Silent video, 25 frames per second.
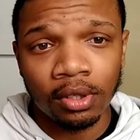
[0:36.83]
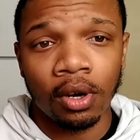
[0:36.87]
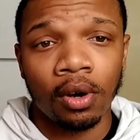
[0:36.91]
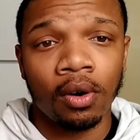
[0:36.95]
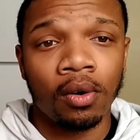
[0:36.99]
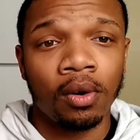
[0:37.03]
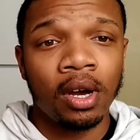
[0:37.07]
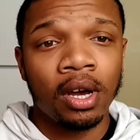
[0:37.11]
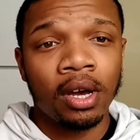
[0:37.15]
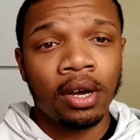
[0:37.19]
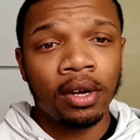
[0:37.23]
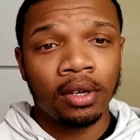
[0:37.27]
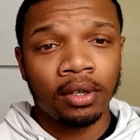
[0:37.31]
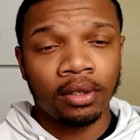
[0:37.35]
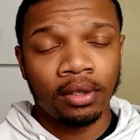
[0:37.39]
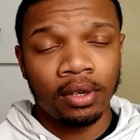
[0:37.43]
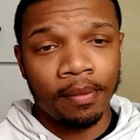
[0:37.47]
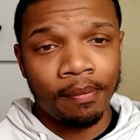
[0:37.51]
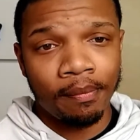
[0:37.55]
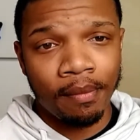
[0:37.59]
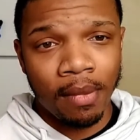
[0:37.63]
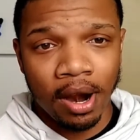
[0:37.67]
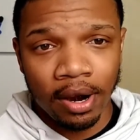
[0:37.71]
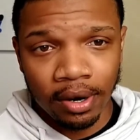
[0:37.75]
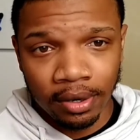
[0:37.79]
So
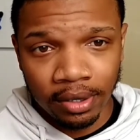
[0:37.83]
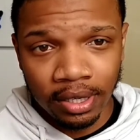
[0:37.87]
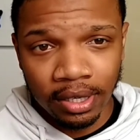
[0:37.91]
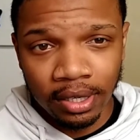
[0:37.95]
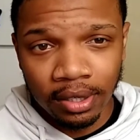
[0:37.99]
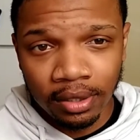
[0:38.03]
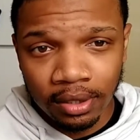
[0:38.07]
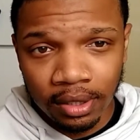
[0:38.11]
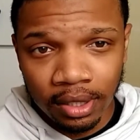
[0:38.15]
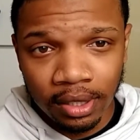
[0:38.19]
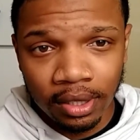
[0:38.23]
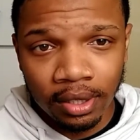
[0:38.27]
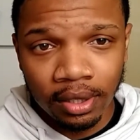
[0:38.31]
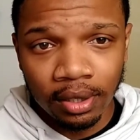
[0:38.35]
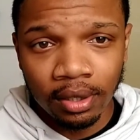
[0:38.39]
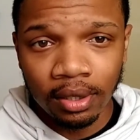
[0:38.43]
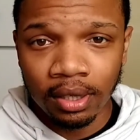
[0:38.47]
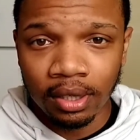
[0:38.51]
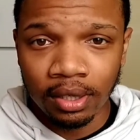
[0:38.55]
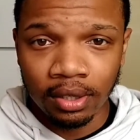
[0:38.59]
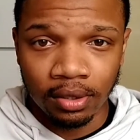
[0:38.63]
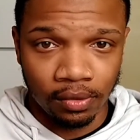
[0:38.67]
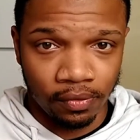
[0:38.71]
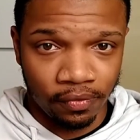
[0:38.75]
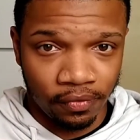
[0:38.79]
the market there
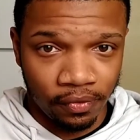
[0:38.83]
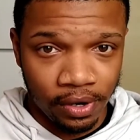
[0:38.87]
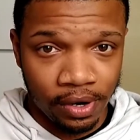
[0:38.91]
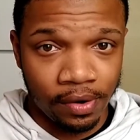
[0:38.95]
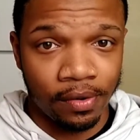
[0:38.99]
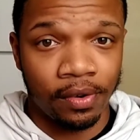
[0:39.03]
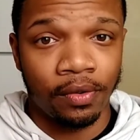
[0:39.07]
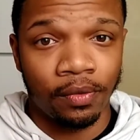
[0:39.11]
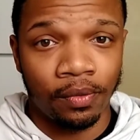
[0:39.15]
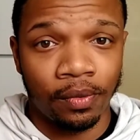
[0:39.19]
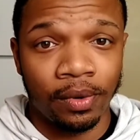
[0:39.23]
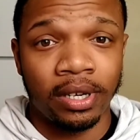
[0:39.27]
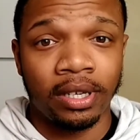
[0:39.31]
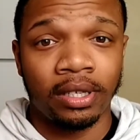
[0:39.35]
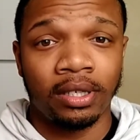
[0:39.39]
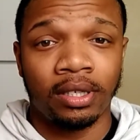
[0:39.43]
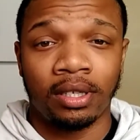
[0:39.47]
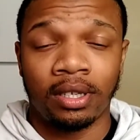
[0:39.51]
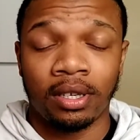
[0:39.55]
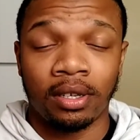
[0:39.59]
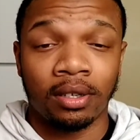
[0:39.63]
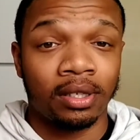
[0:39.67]
is very rich.